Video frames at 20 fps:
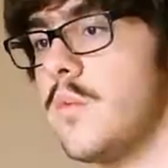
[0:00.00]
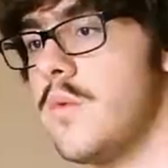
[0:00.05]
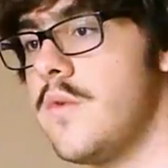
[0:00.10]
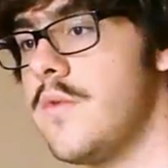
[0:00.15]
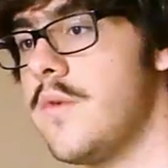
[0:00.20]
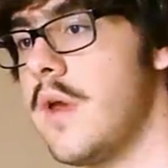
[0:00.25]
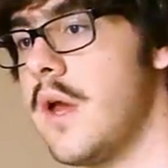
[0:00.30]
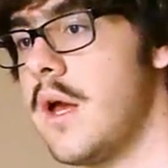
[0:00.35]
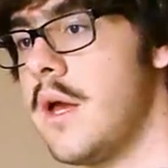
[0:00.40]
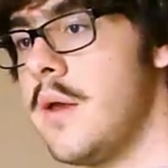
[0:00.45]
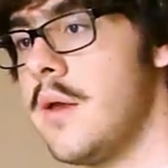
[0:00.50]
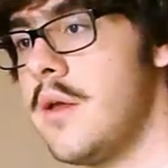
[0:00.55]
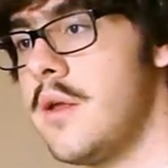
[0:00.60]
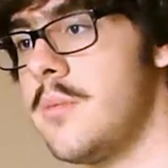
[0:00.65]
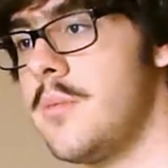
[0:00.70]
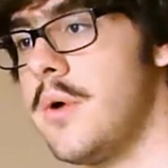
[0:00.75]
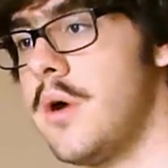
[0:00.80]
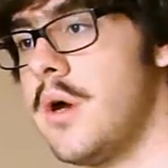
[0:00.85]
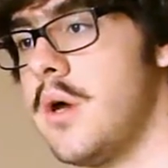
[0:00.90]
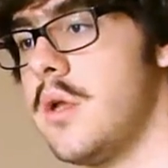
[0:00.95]
We've got hit
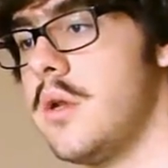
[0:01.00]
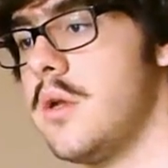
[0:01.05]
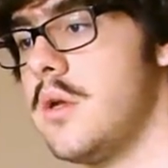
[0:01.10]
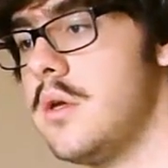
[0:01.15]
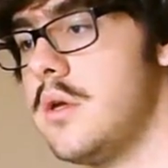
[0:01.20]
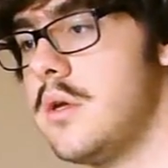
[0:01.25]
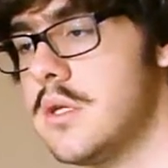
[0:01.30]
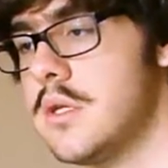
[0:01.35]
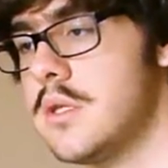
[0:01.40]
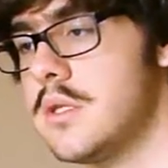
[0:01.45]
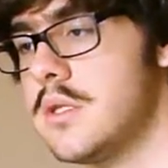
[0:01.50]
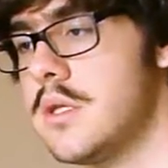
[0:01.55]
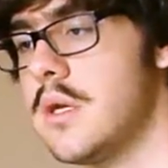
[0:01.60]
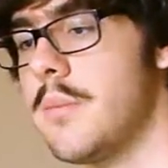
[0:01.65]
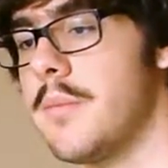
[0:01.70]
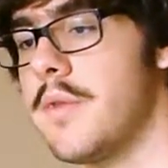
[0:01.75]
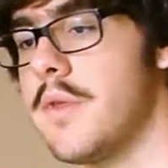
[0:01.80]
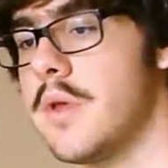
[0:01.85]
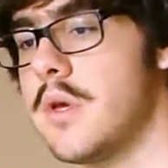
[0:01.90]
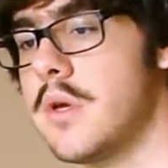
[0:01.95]
upon
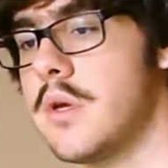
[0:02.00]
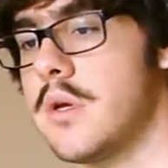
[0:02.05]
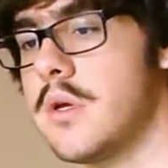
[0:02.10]
something.